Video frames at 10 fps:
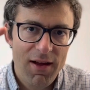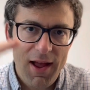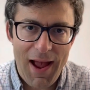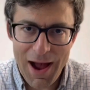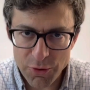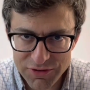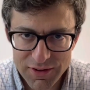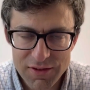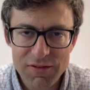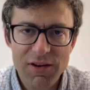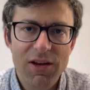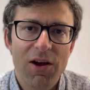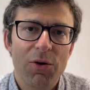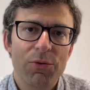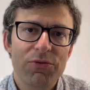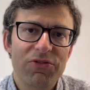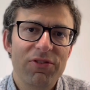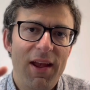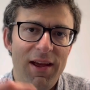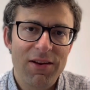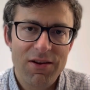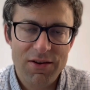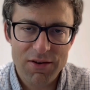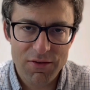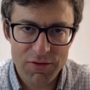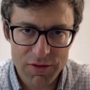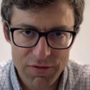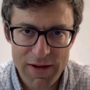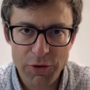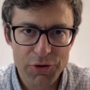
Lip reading: housing the videos and the failure to